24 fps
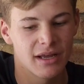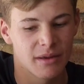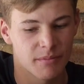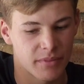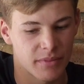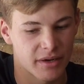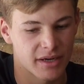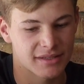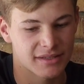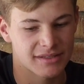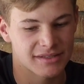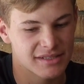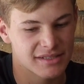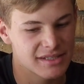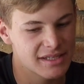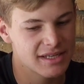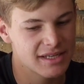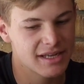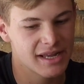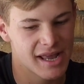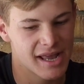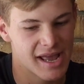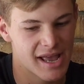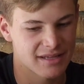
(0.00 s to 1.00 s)
But
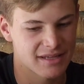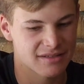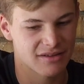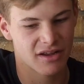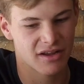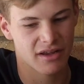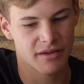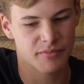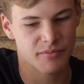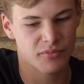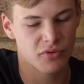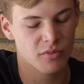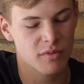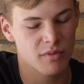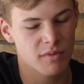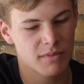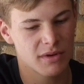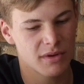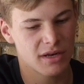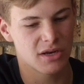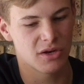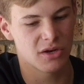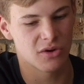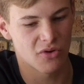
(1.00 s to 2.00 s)
seeing as I
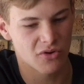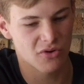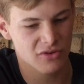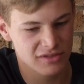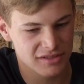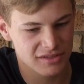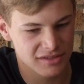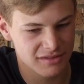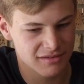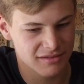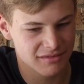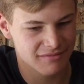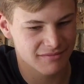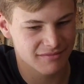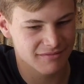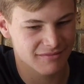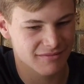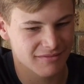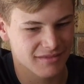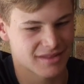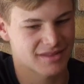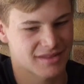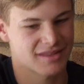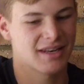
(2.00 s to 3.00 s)
probably lost
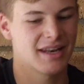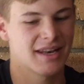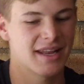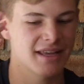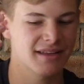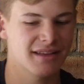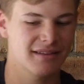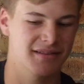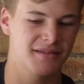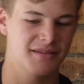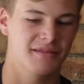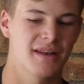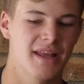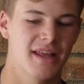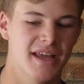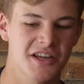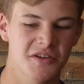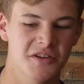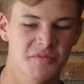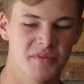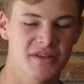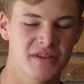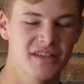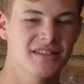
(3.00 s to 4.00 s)
the
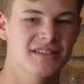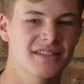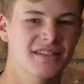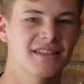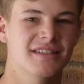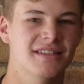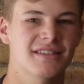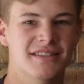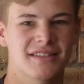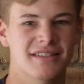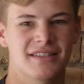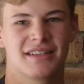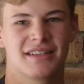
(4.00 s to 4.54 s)
Lego pieces,